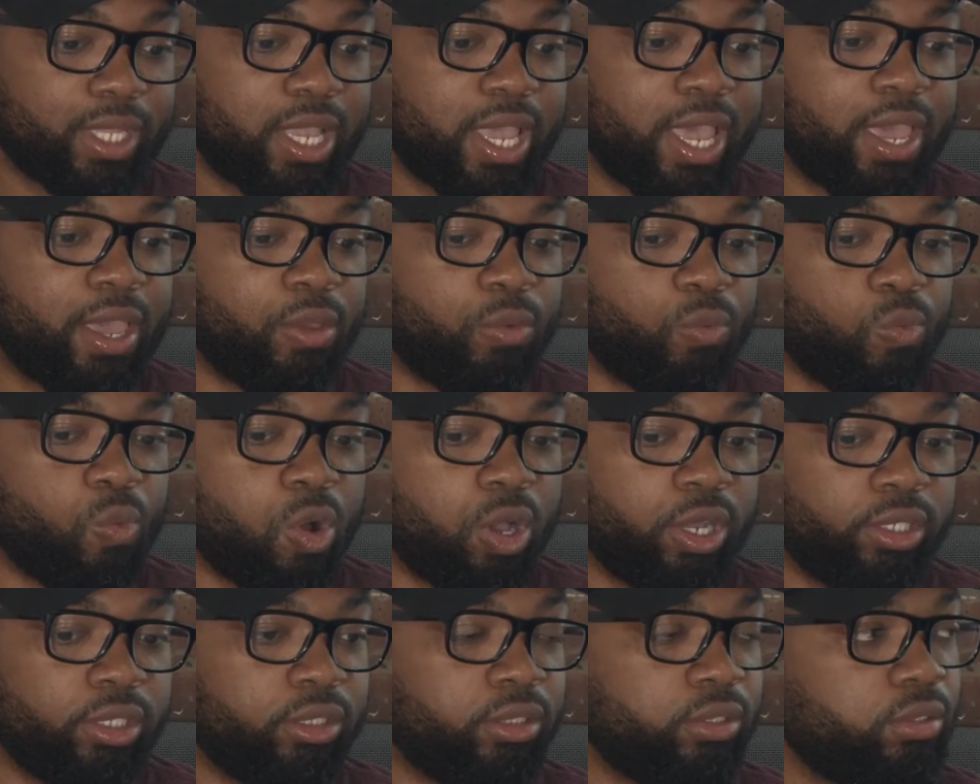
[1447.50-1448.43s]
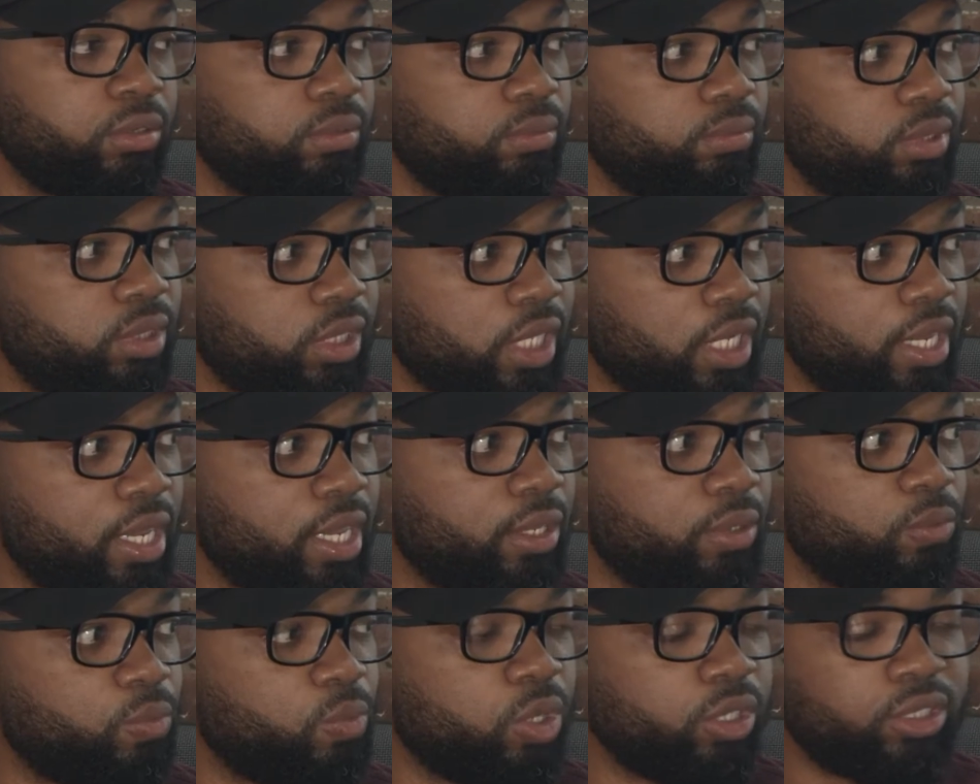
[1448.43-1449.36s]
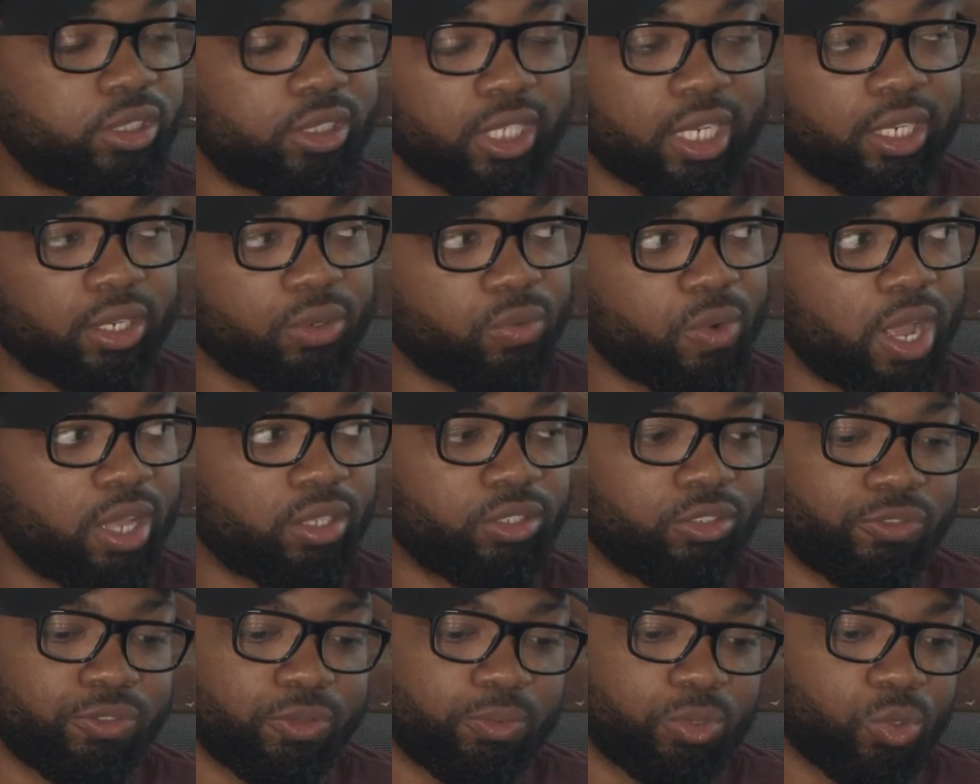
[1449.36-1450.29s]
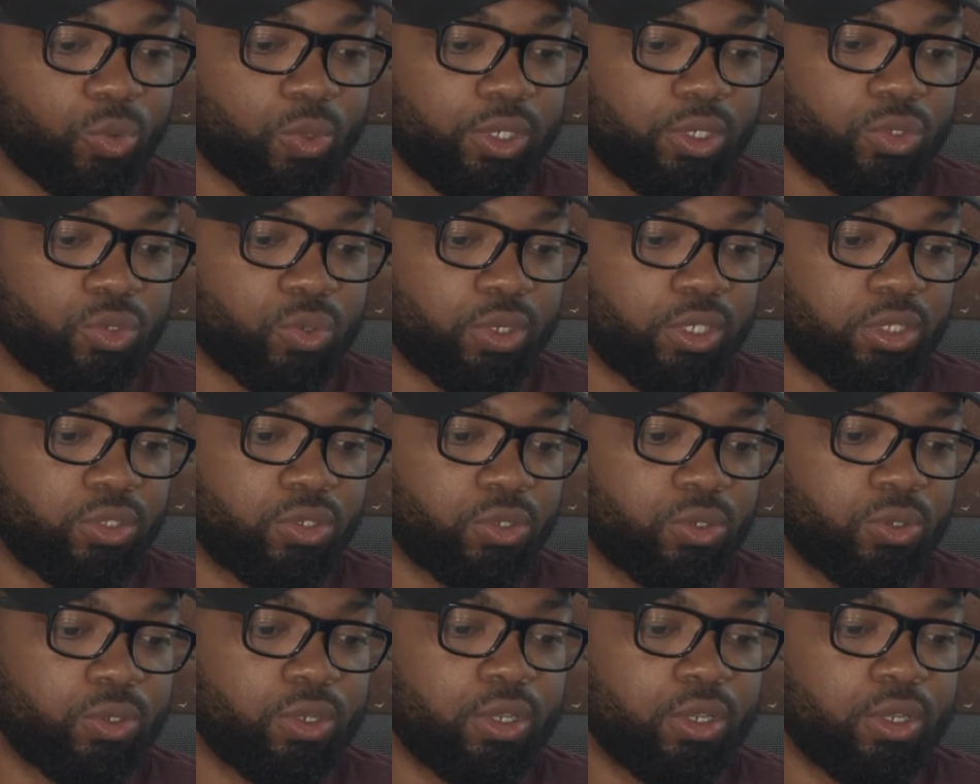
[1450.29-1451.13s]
And one second rounder from 2022.